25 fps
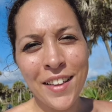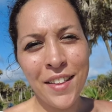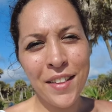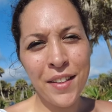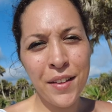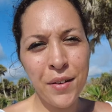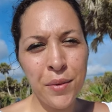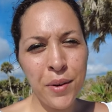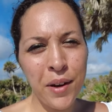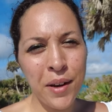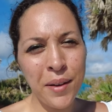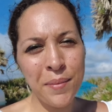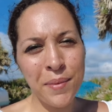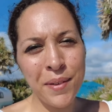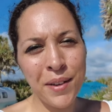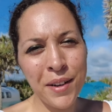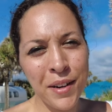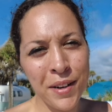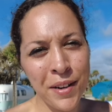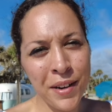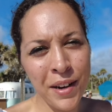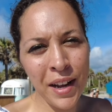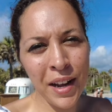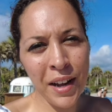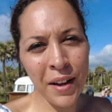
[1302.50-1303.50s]
So I'm
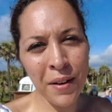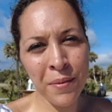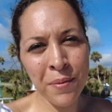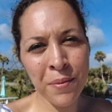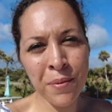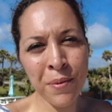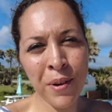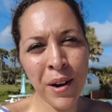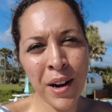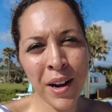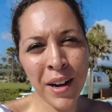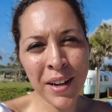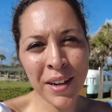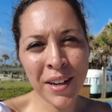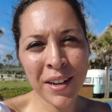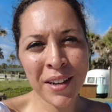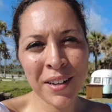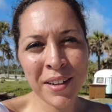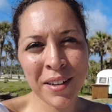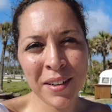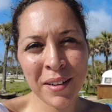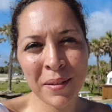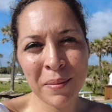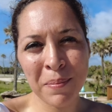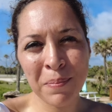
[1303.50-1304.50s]
here at
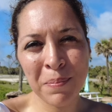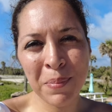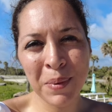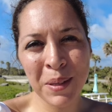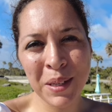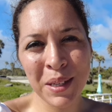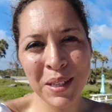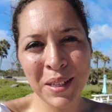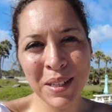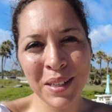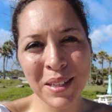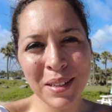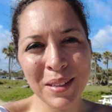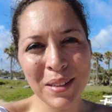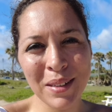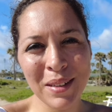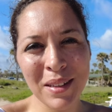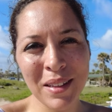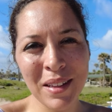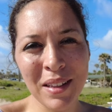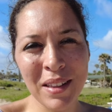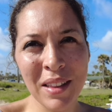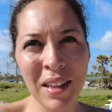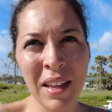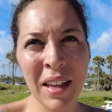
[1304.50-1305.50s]
Raga
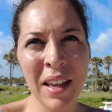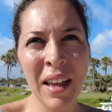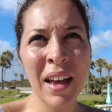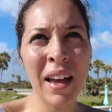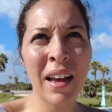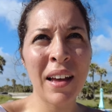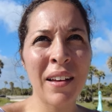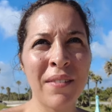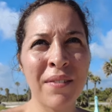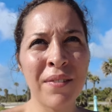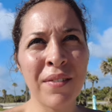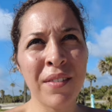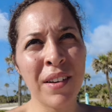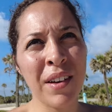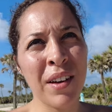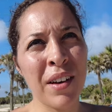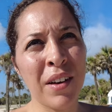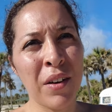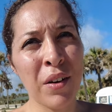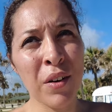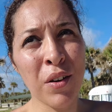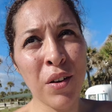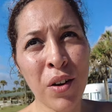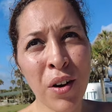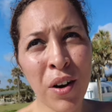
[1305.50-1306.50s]
Beans, and they have
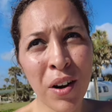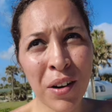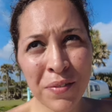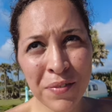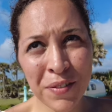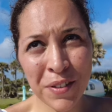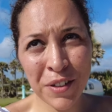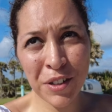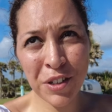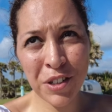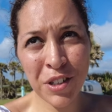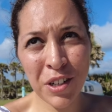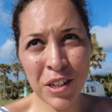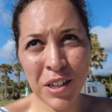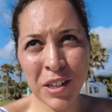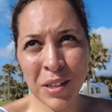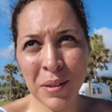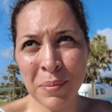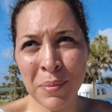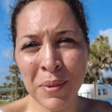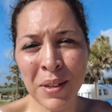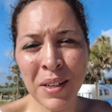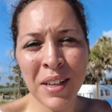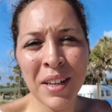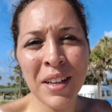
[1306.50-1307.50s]
a coffee
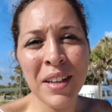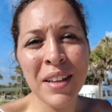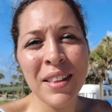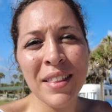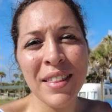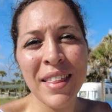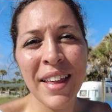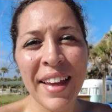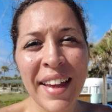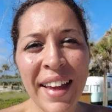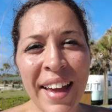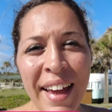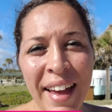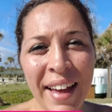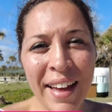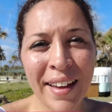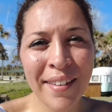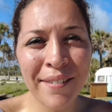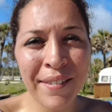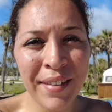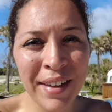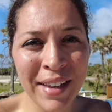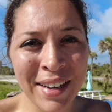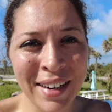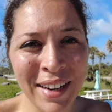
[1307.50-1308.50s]
shop, they
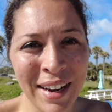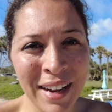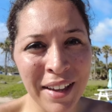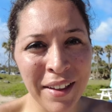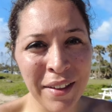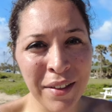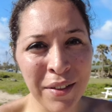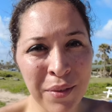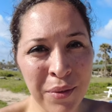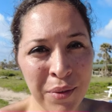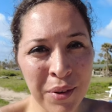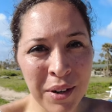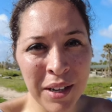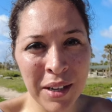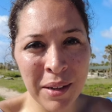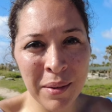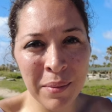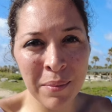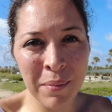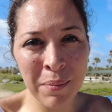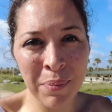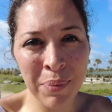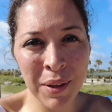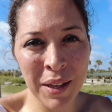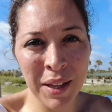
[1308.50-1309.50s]
have an ice
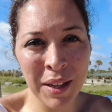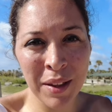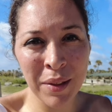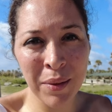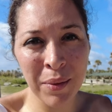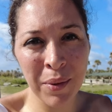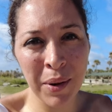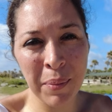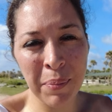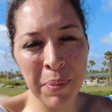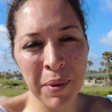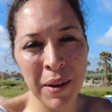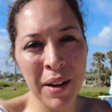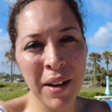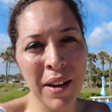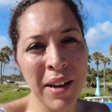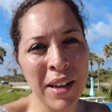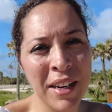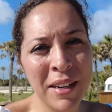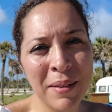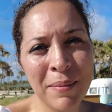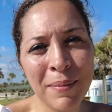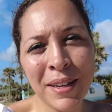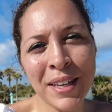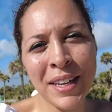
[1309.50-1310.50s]
cream place right
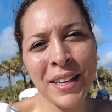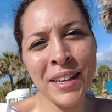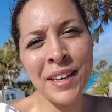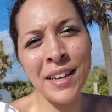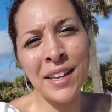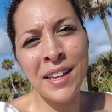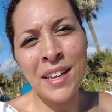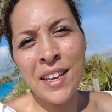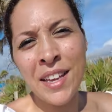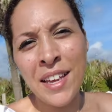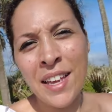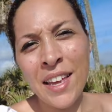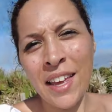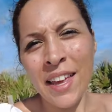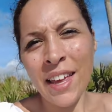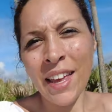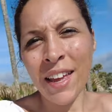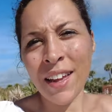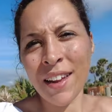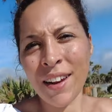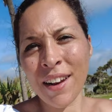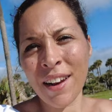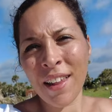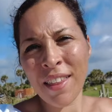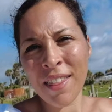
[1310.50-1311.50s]
behind me,
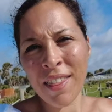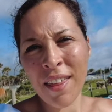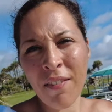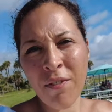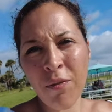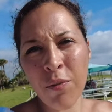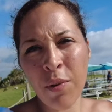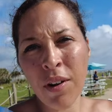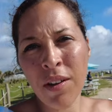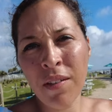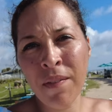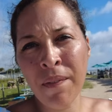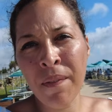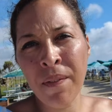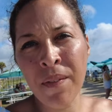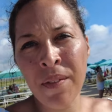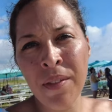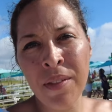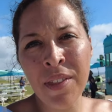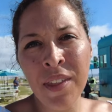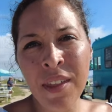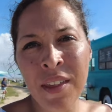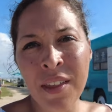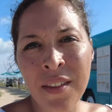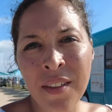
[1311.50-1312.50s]
and they have one of
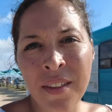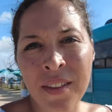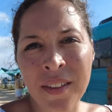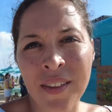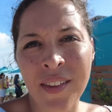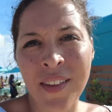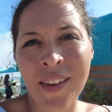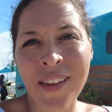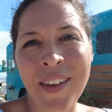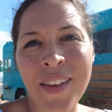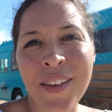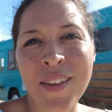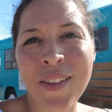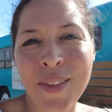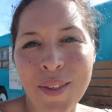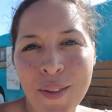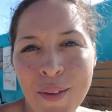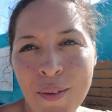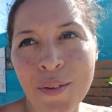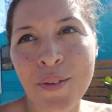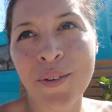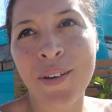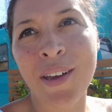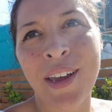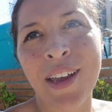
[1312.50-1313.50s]
the sickest
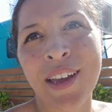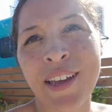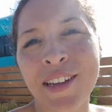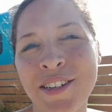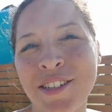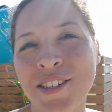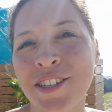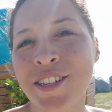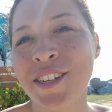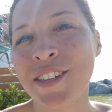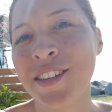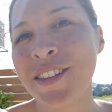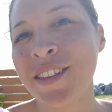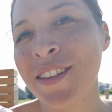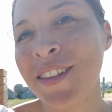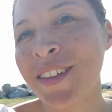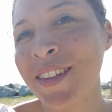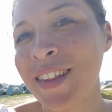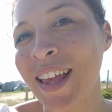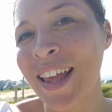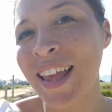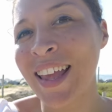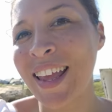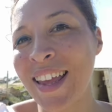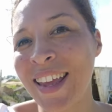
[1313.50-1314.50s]
locations
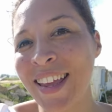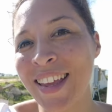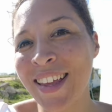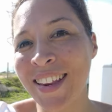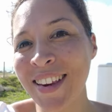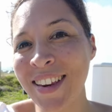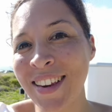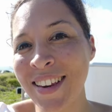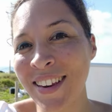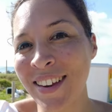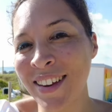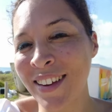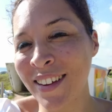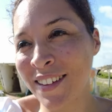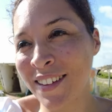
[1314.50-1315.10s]
in